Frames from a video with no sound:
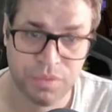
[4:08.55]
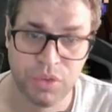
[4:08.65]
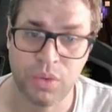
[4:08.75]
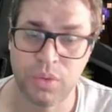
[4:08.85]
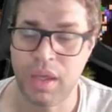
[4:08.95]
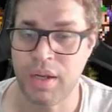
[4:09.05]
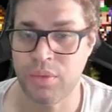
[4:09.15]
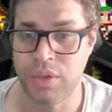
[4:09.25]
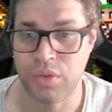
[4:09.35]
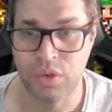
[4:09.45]
so I
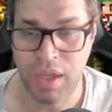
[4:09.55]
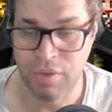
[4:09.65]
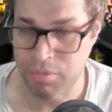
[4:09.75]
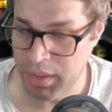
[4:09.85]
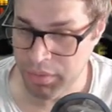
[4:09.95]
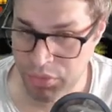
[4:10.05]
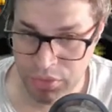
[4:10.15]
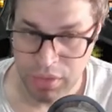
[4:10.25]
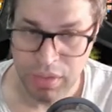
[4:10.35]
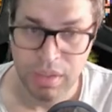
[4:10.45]
don't need to have buffs.